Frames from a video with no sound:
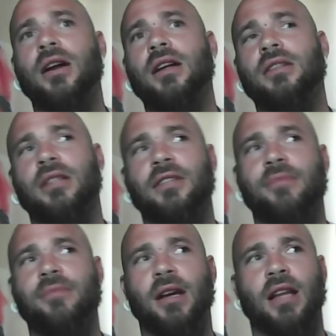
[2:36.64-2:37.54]
not to
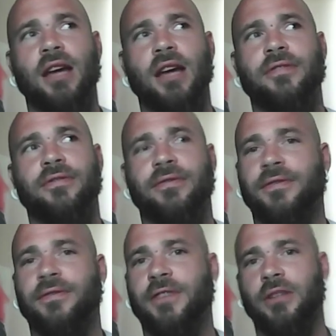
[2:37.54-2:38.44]
live my life
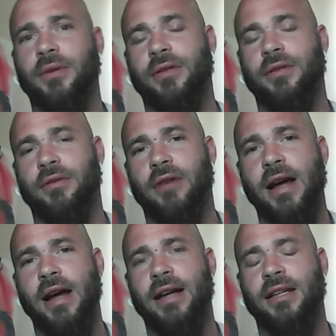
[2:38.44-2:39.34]
filled with
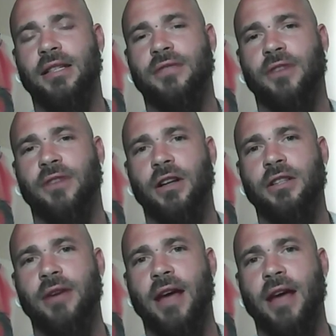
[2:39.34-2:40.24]
regret. It's far
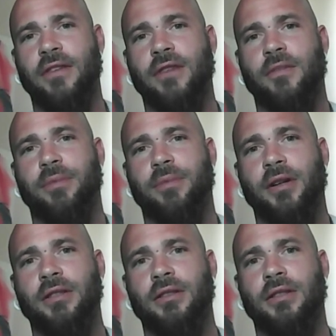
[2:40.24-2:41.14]
too heavy of a
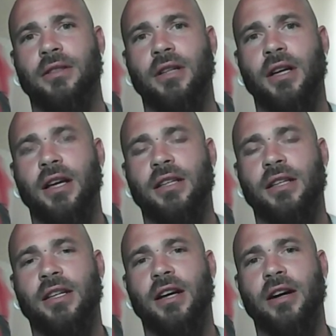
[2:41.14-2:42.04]
burden
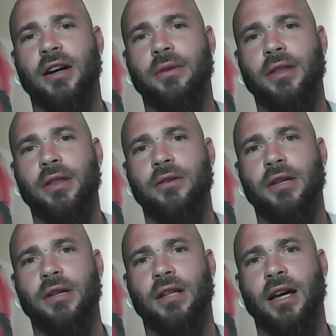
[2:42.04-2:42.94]
to carry with you
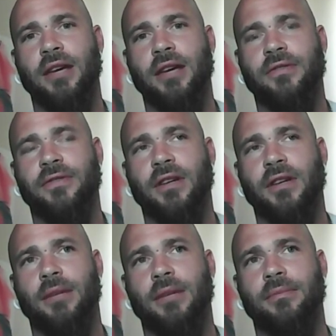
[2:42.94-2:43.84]
in life.
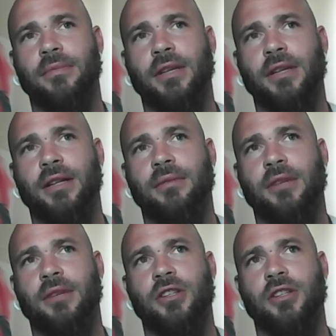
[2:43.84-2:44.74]
It
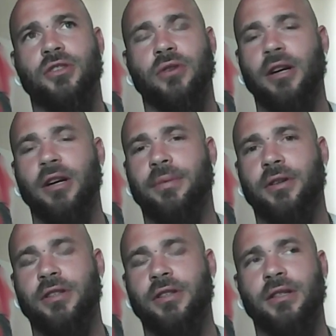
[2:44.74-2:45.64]
can destroy a
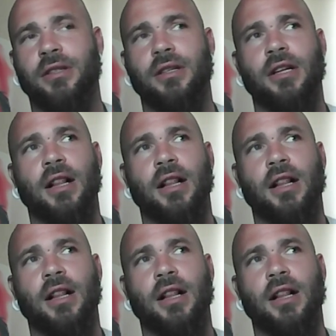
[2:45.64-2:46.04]
person.